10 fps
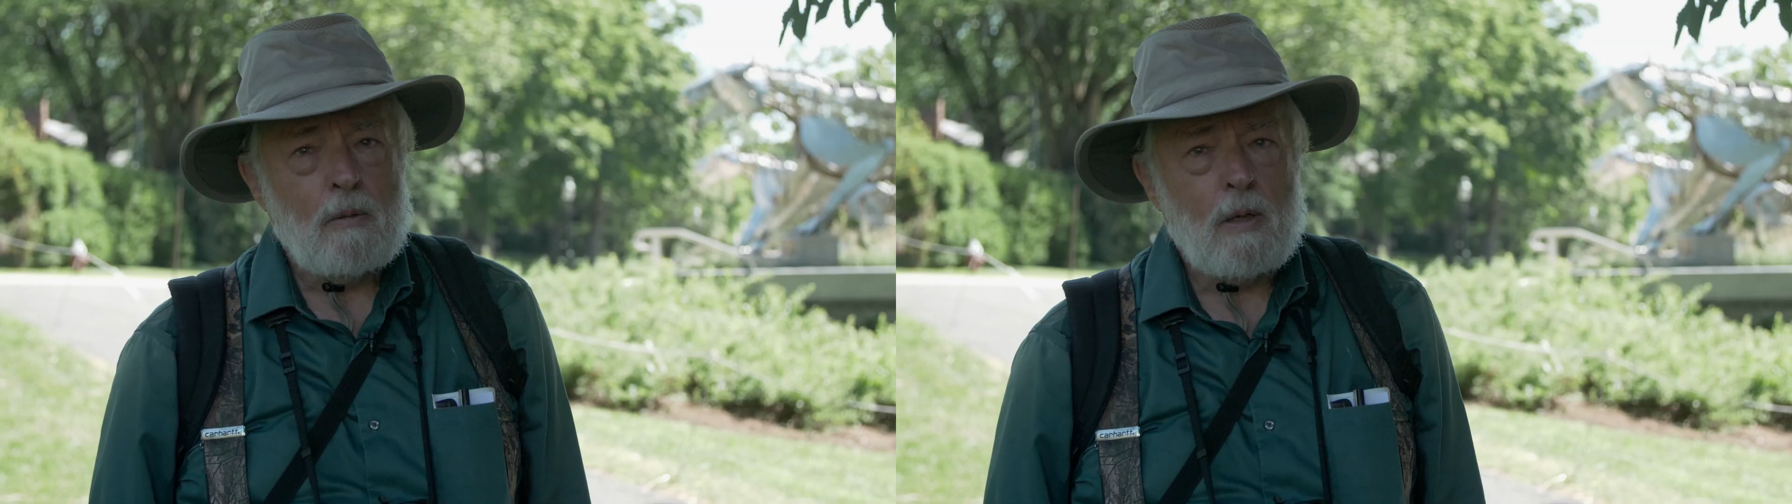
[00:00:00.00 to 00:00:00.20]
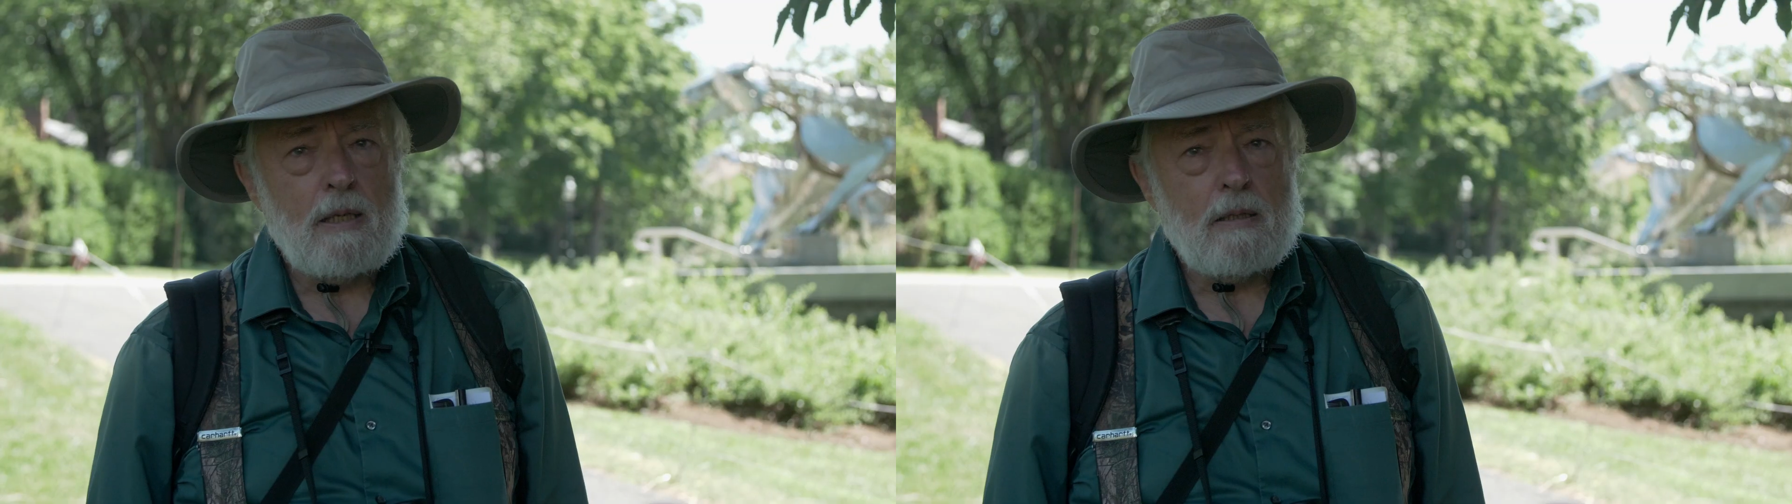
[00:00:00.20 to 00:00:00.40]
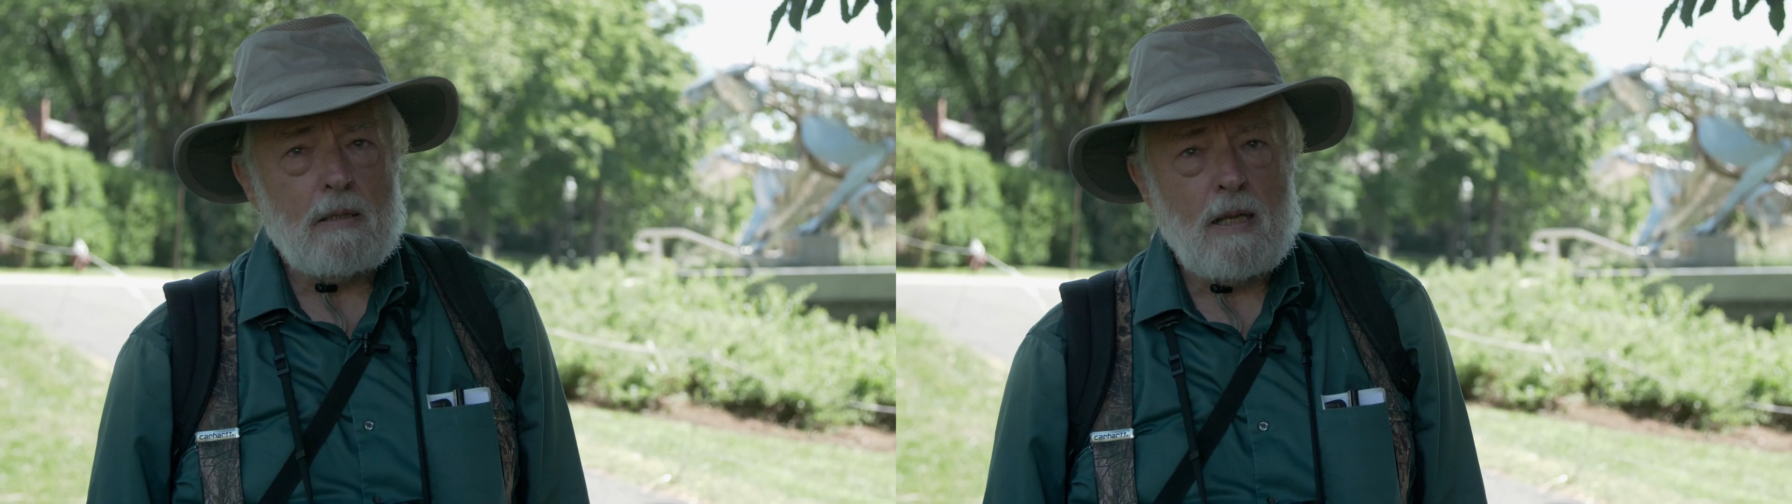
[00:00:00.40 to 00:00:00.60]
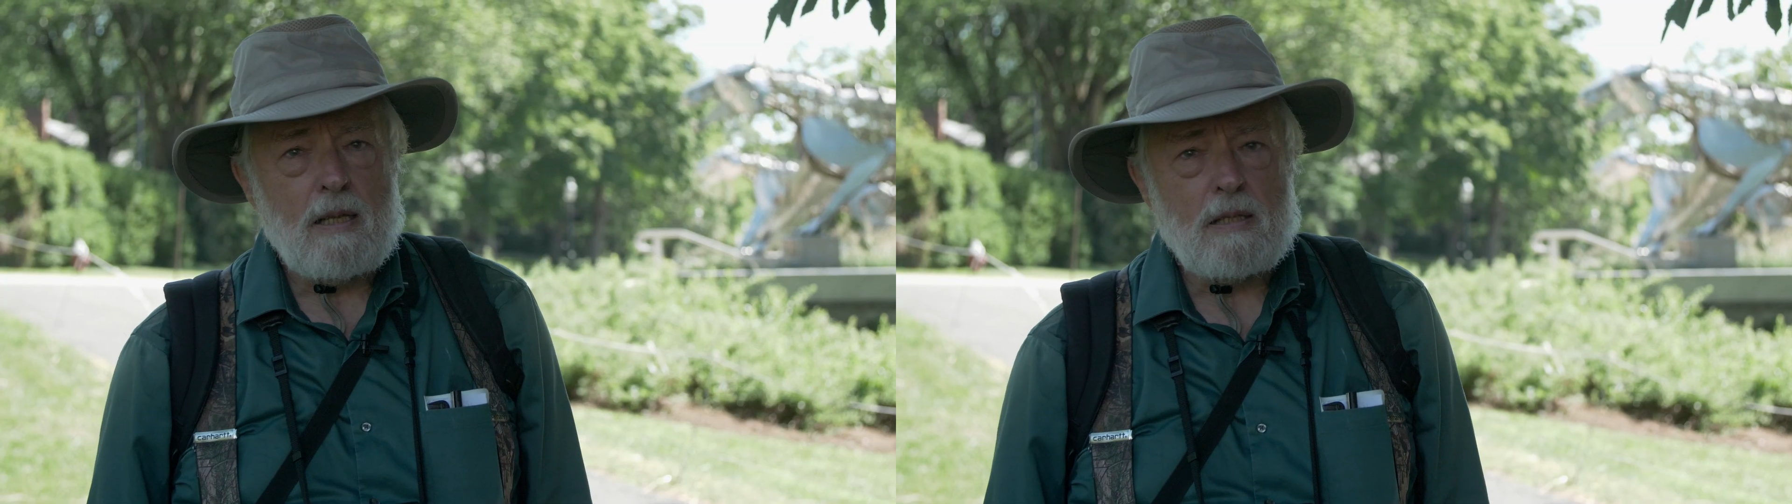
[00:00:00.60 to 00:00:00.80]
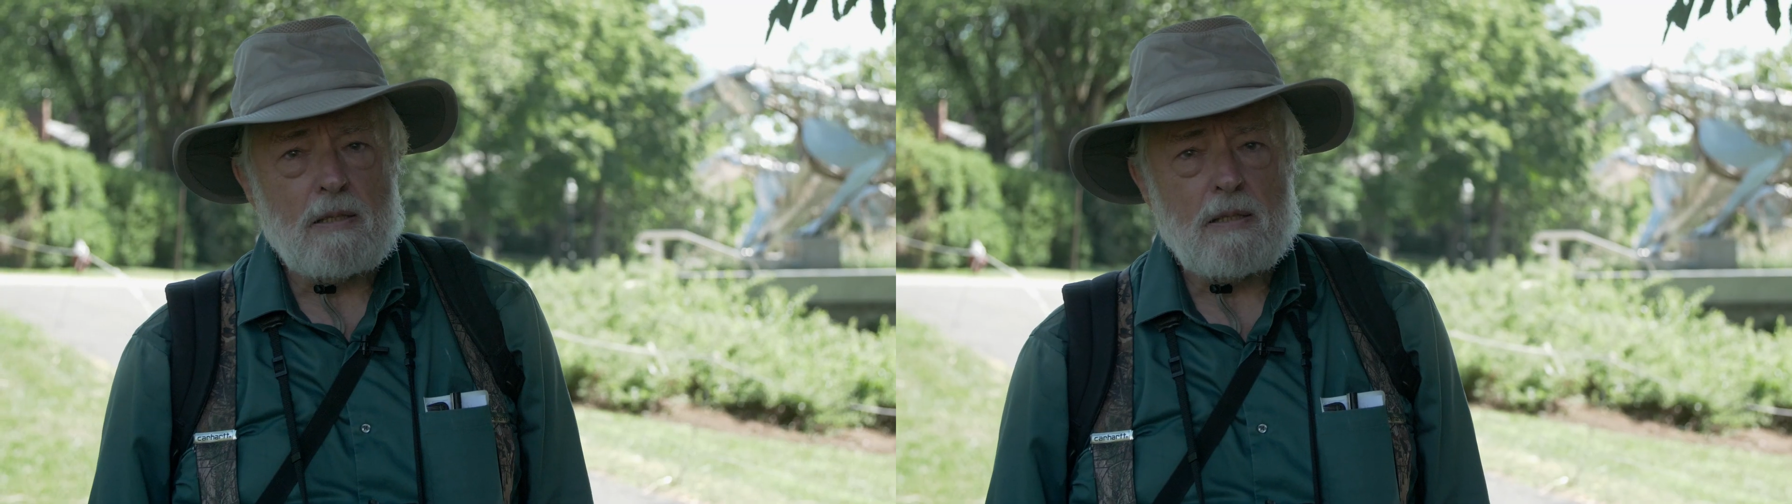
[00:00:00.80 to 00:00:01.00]
What it
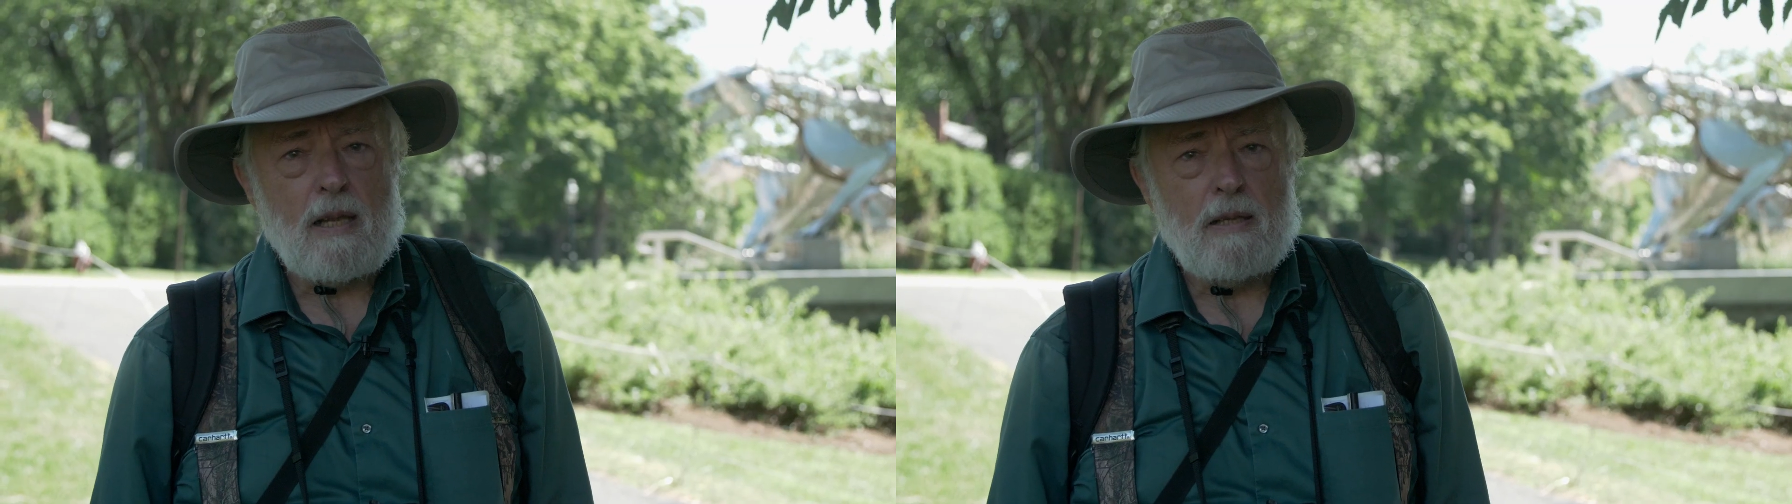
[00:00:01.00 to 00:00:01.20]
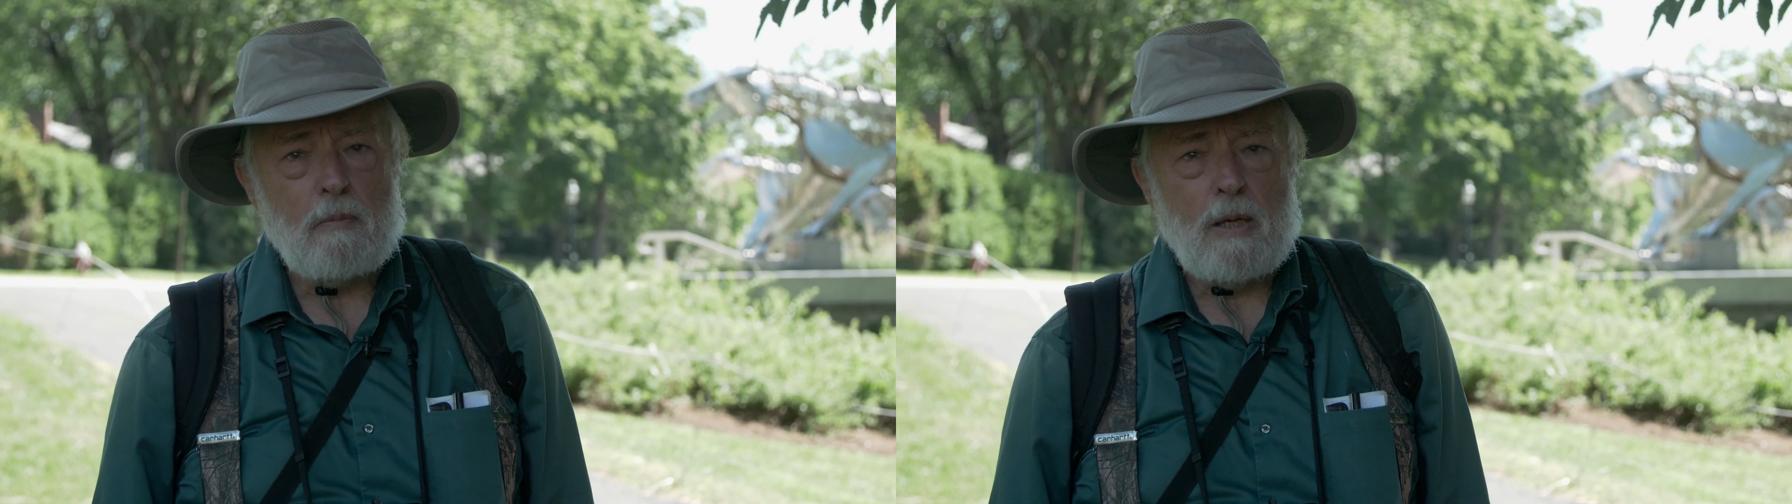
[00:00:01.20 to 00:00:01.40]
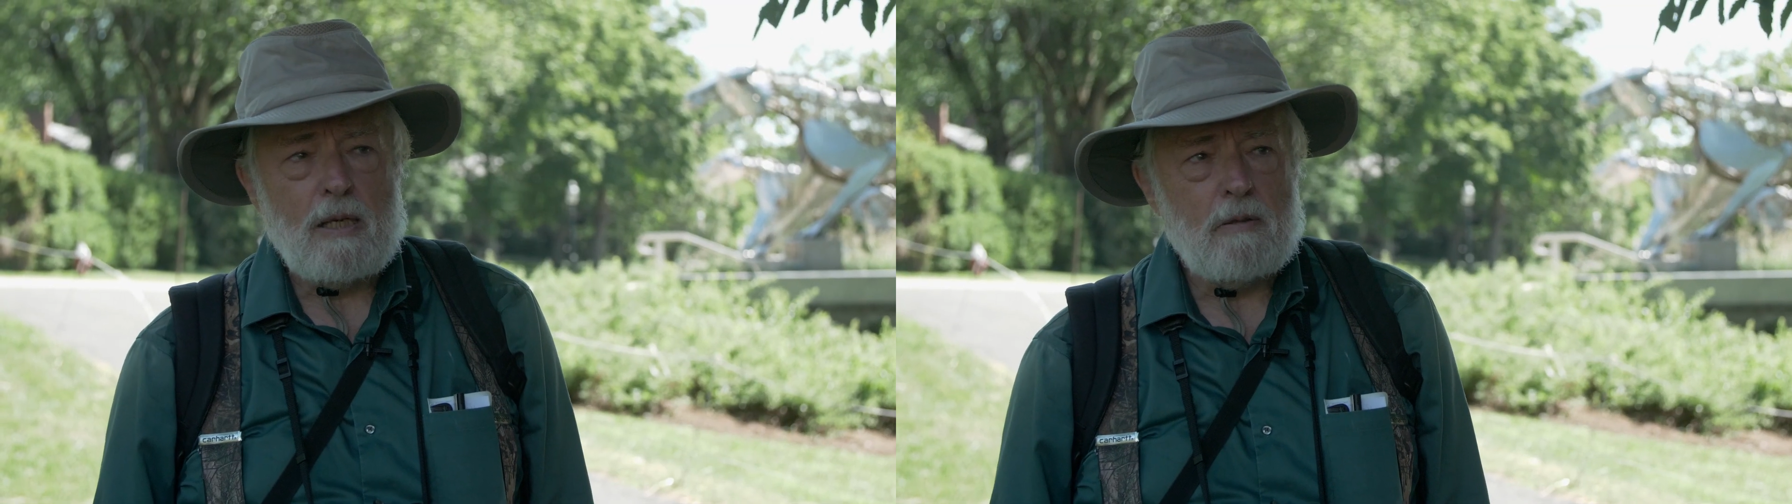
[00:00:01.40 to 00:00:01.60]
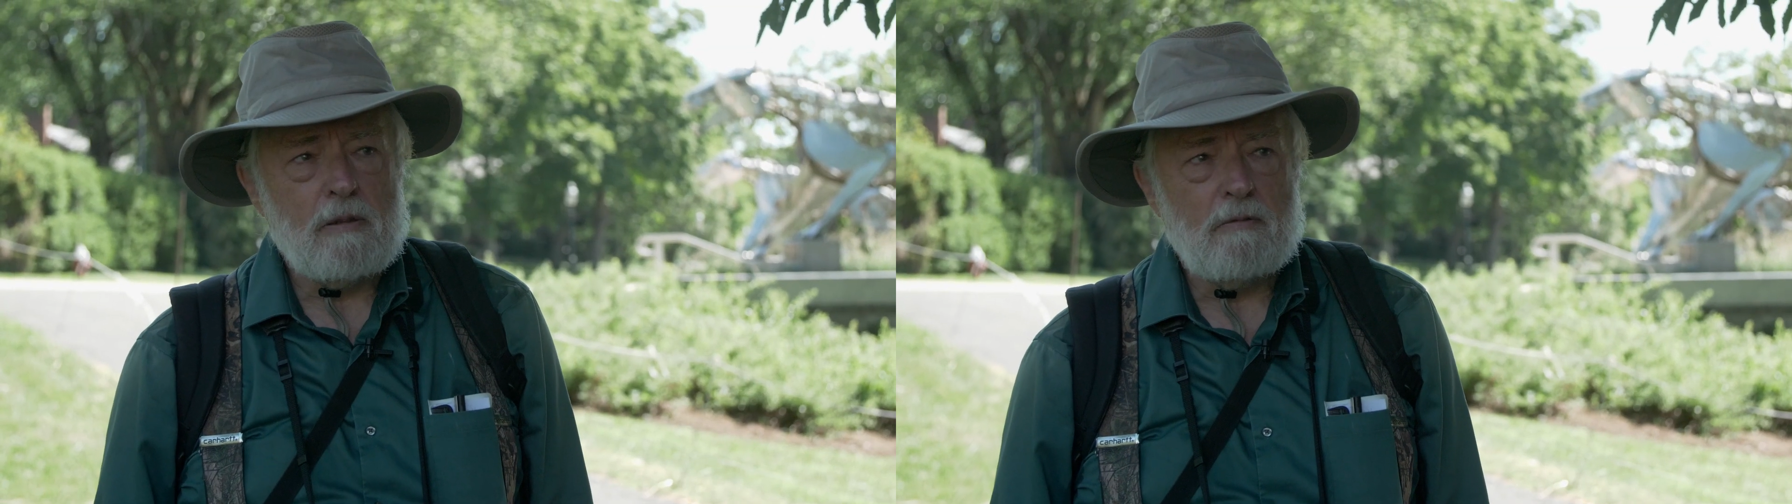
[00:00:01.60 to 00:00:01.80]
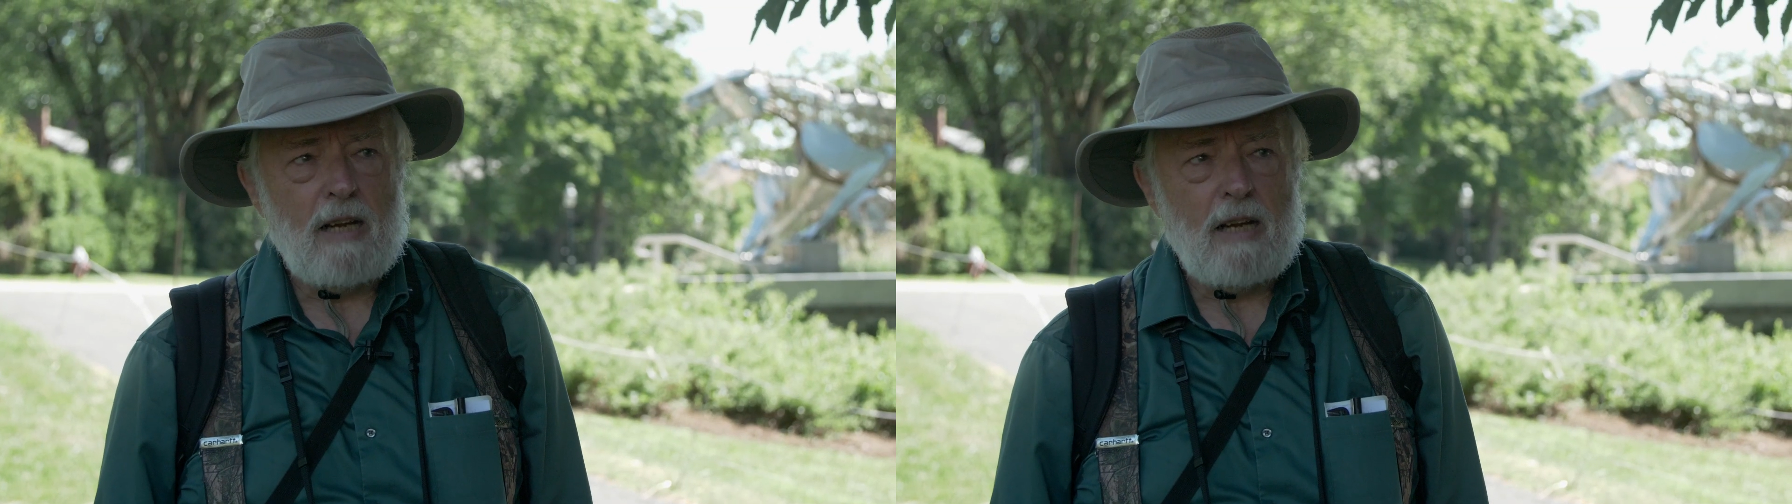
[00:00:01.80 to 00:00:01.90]
does, and the way you can